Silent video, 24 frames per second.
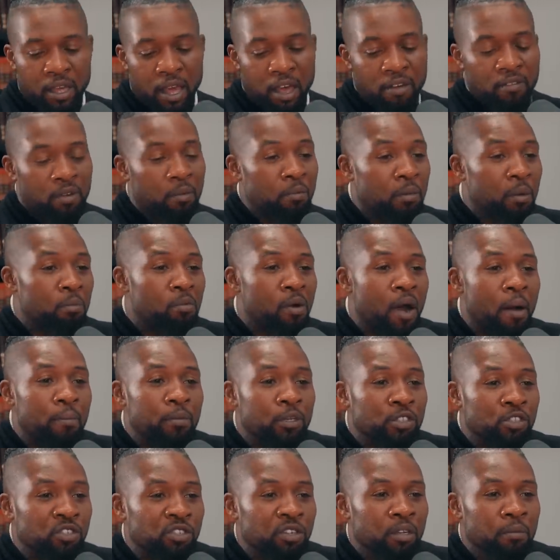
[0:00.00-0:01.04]
gave him the
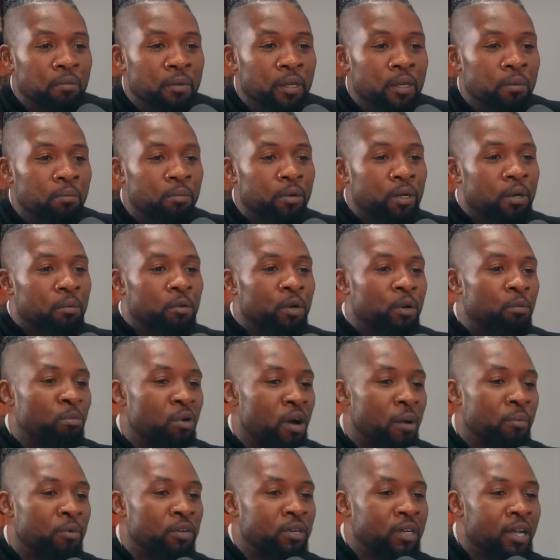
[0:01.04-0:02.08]
proper treatment, put him on a
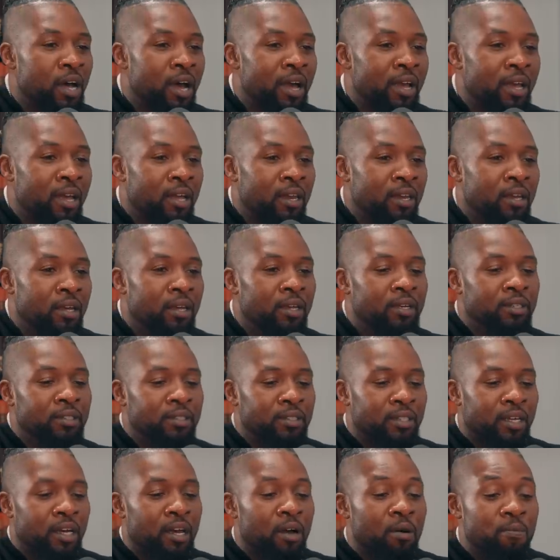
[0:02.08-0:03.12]
proper diet
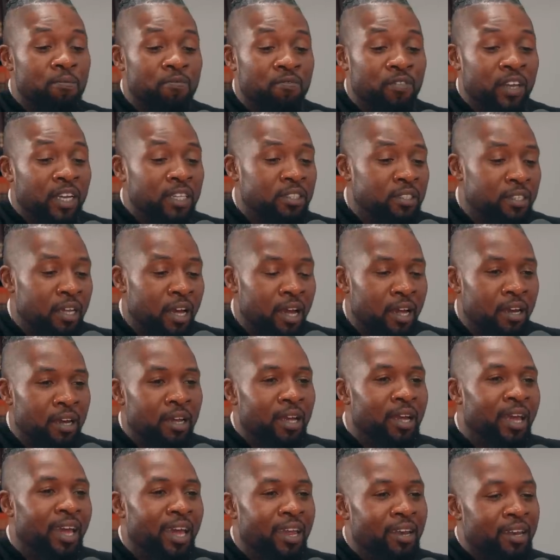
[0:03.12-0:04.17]
to help fix that,
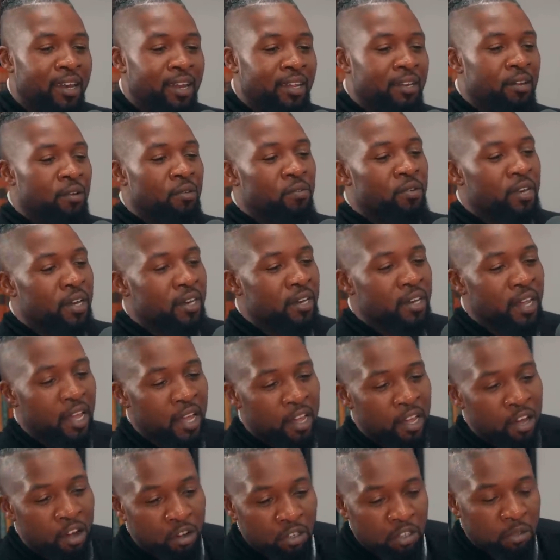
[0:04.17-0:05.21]
and it, and
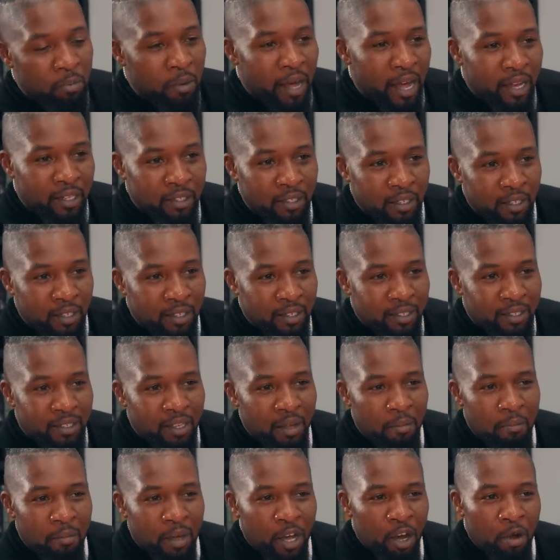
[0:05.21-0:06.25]
it goes back to
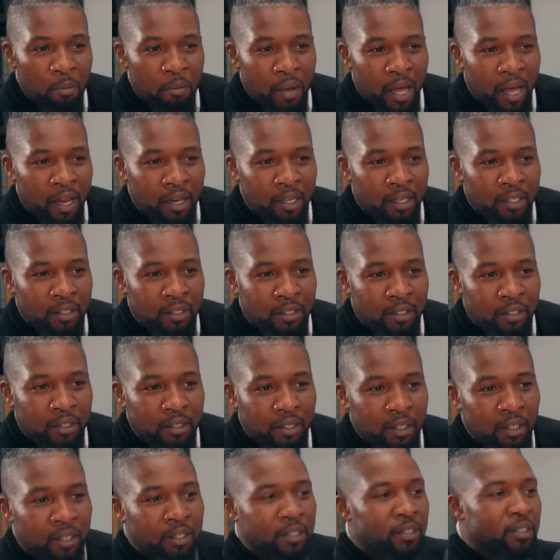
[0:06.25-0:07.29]
the male balance.
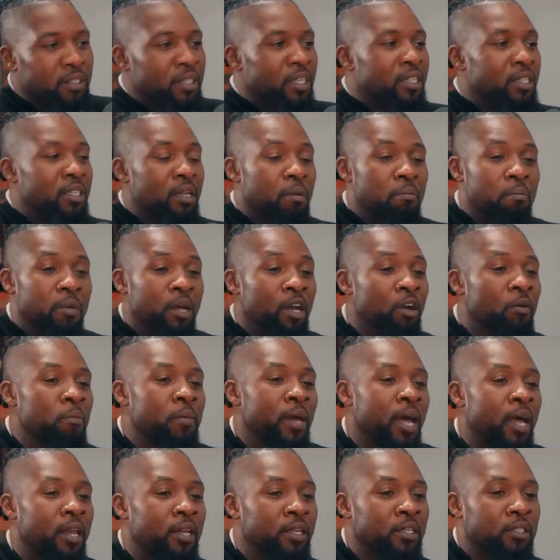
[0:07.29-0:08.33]
Mm. See, the male
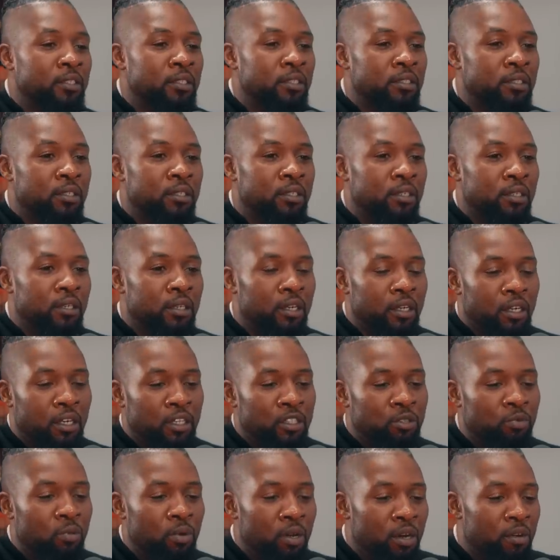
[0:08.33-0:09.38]
balance
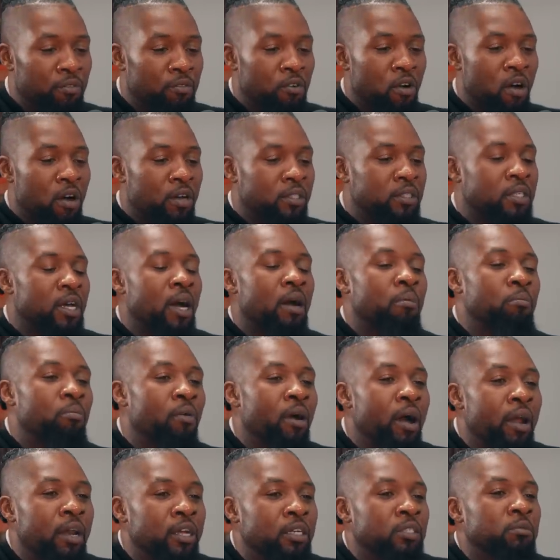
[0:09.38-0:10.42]
is one of our top
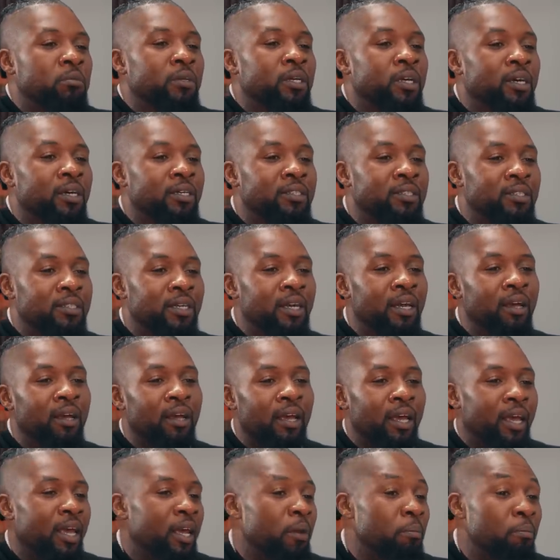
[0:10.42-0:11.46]
products because
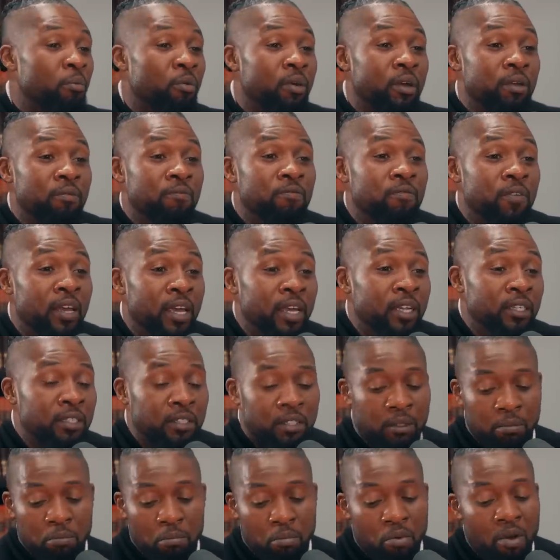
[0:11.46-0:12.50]
it
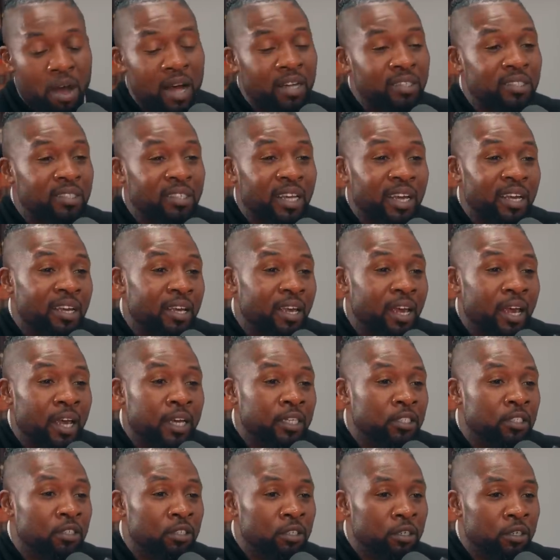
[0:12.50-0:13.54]
prevents prostate
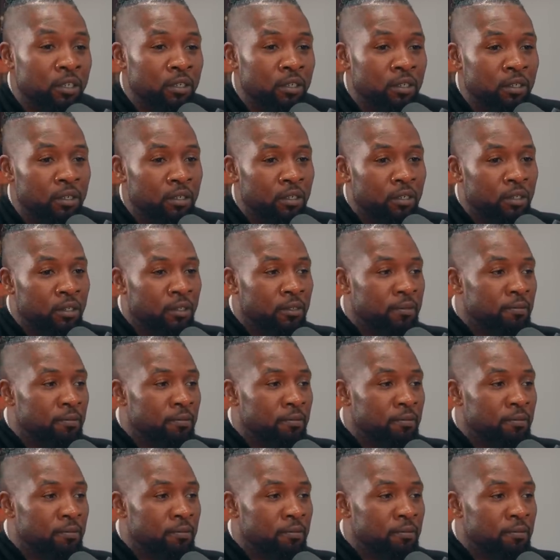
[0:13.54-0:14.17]
cancer. Ah. And they